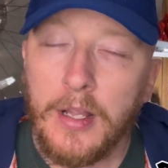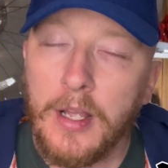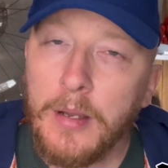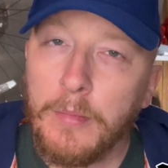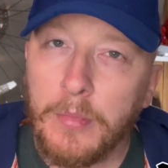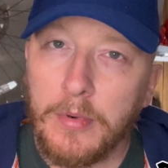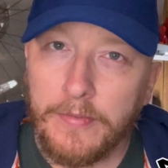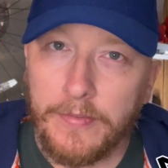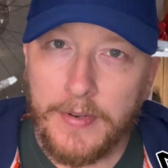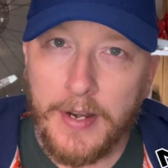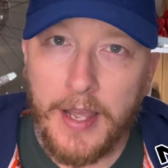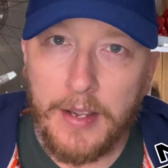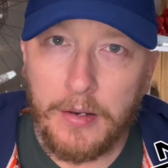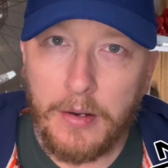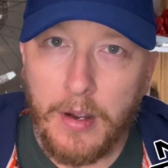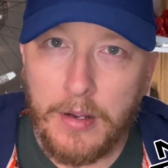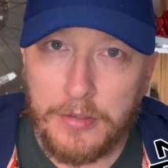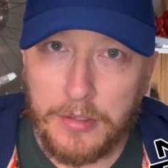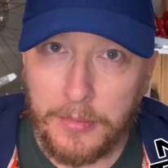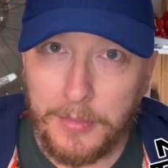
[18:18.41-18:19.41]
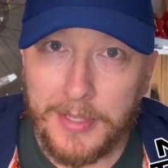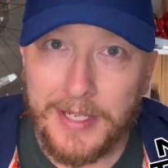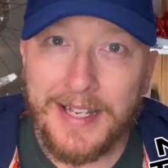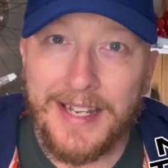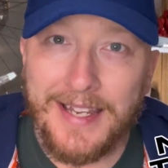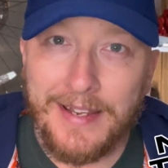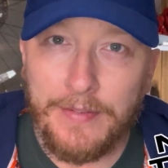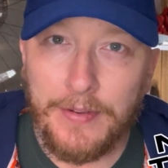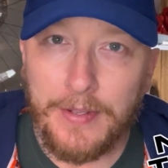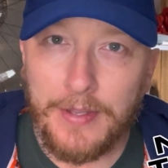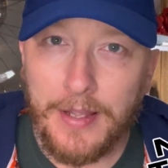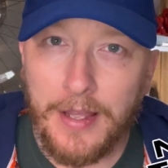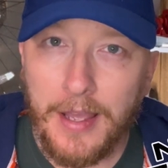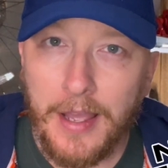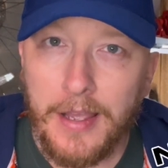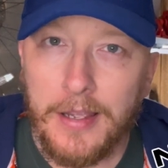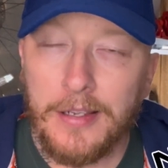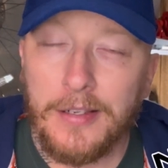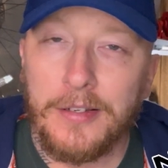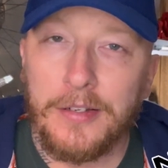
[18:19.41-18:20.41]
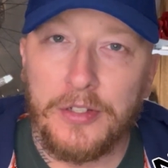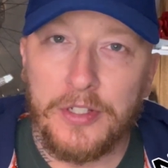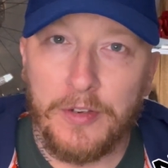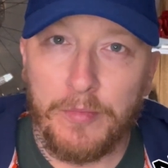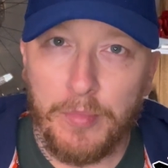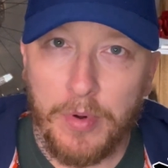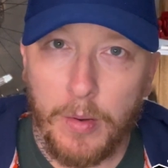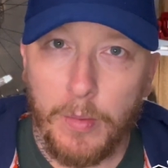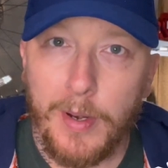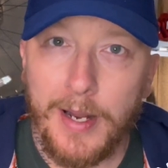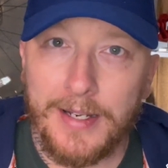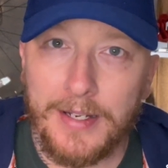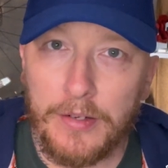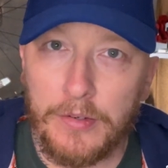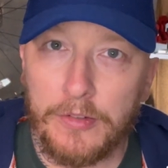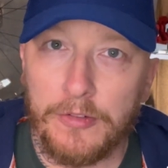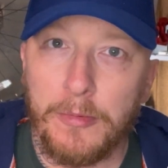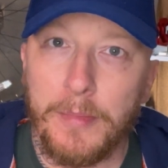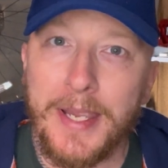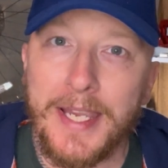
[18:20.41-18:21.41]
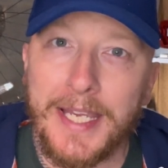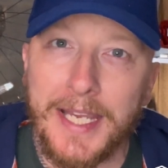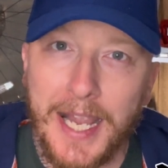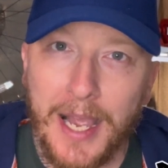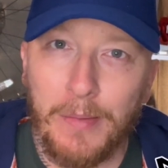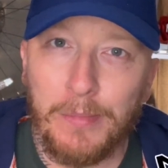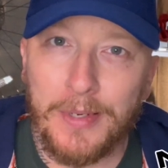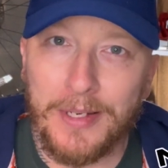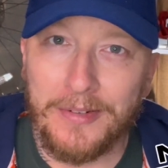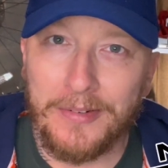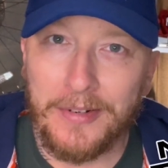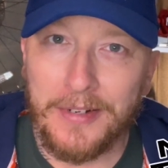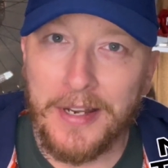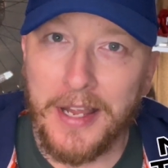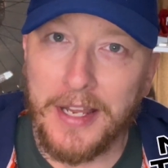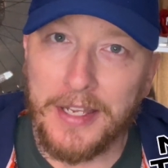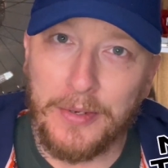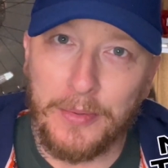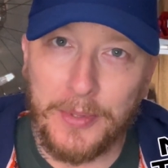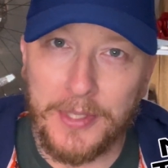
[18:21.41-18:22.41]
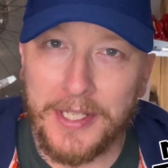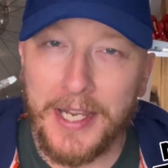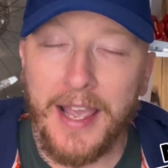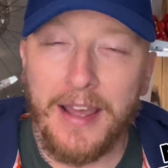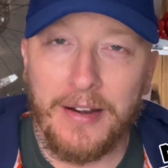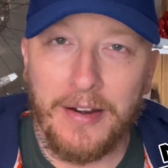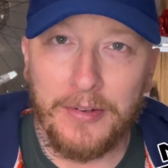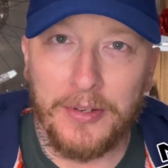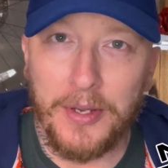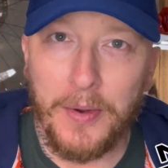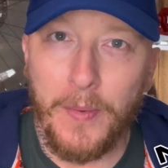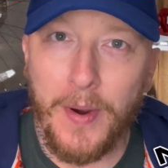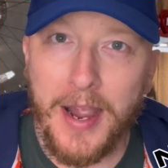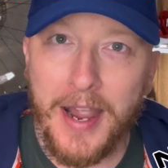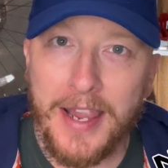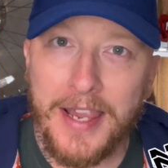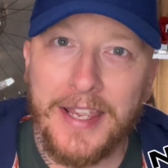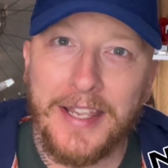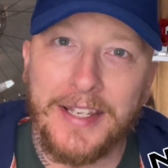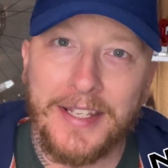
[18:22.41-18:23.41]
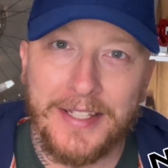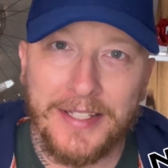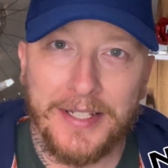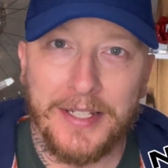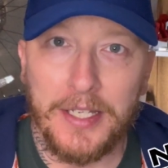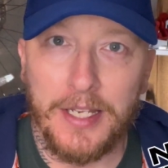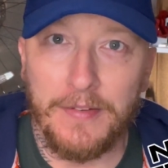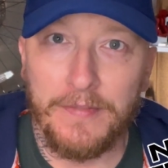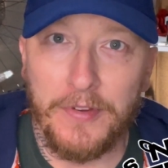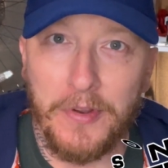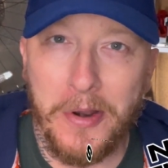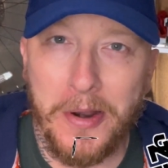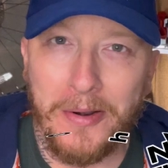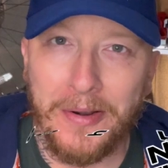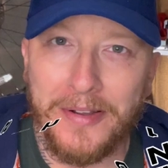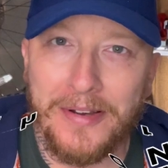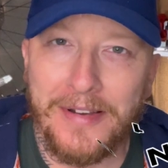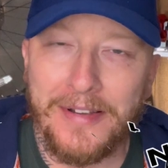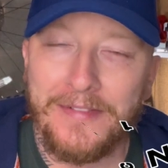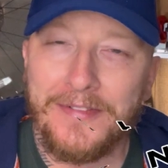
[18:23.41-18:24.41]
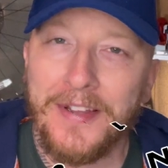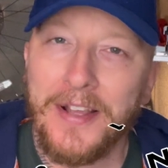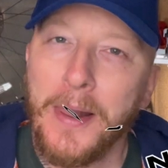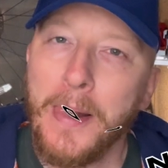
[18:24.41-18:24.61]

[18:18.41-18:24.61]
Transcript: But for now, guys, I'm going to leave it there because you've probably had enough of me gabbling on and you want to get on your way, live your own life.